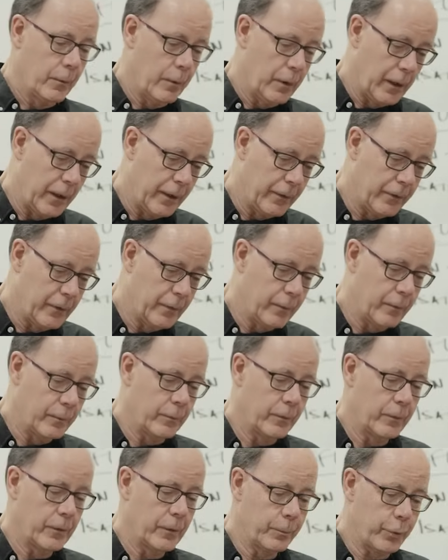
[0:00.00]

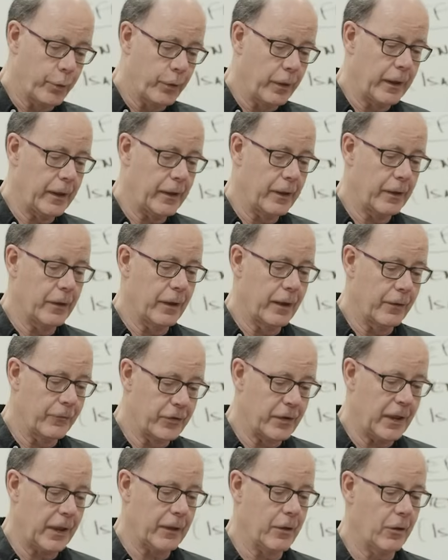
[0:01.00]
the prayer of
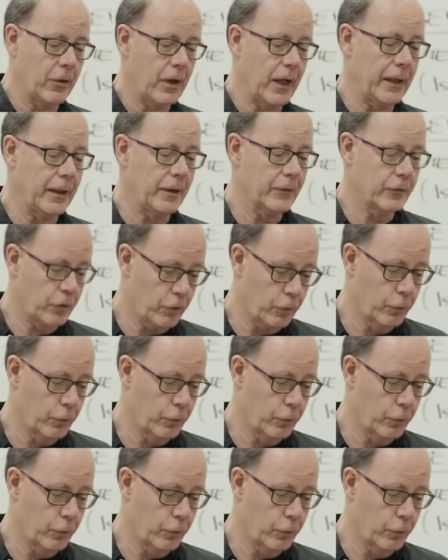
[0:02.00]
Zacharias,